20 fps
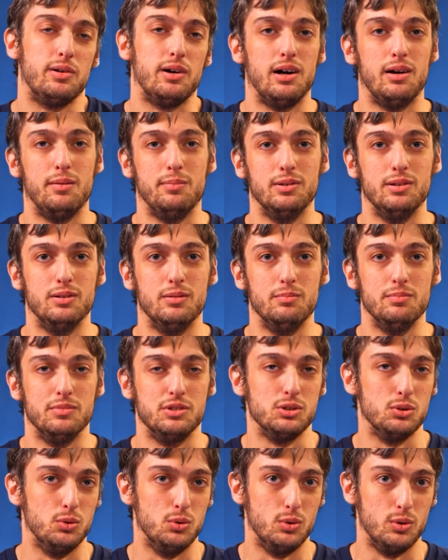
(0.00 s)

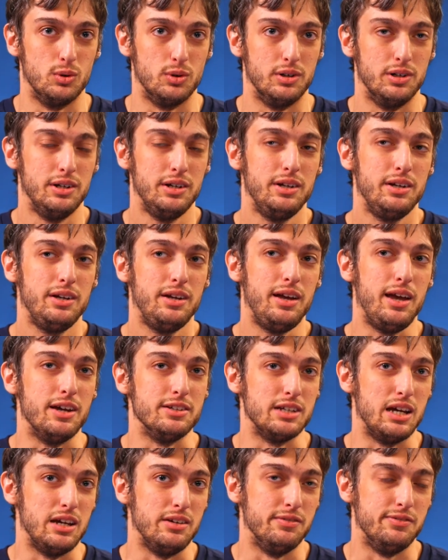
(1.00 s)
problems, or
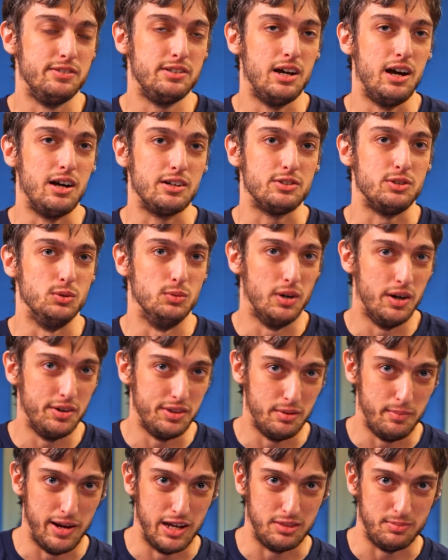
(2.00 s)
as I've talked to
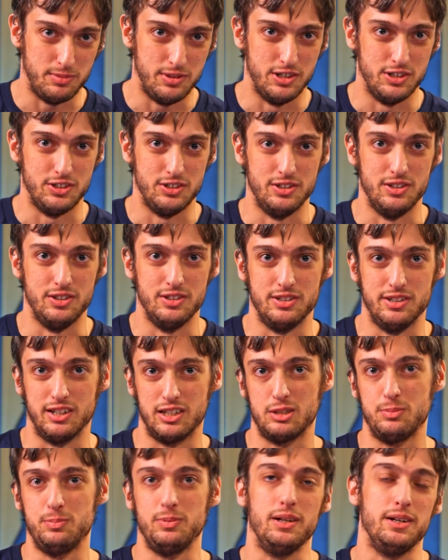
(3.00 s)
other mathematicians and
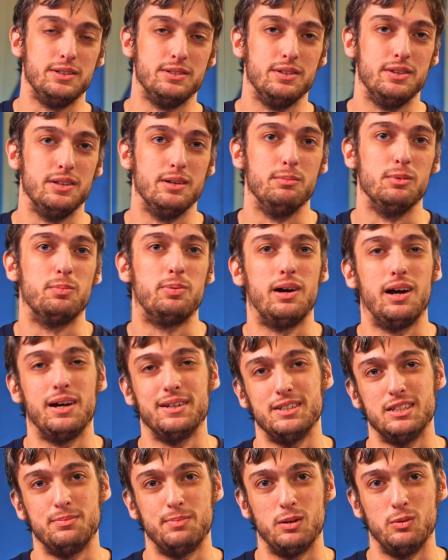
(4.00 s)
explained to them the
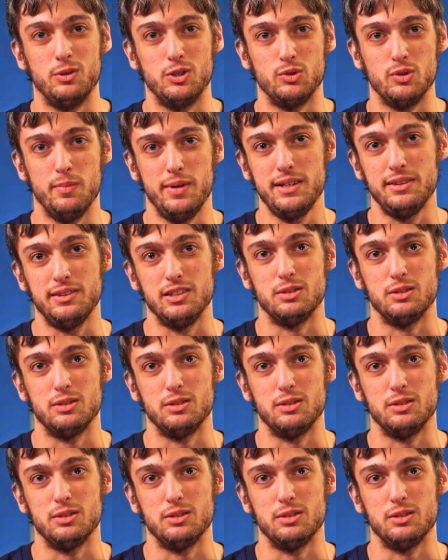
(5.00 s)
process by which we make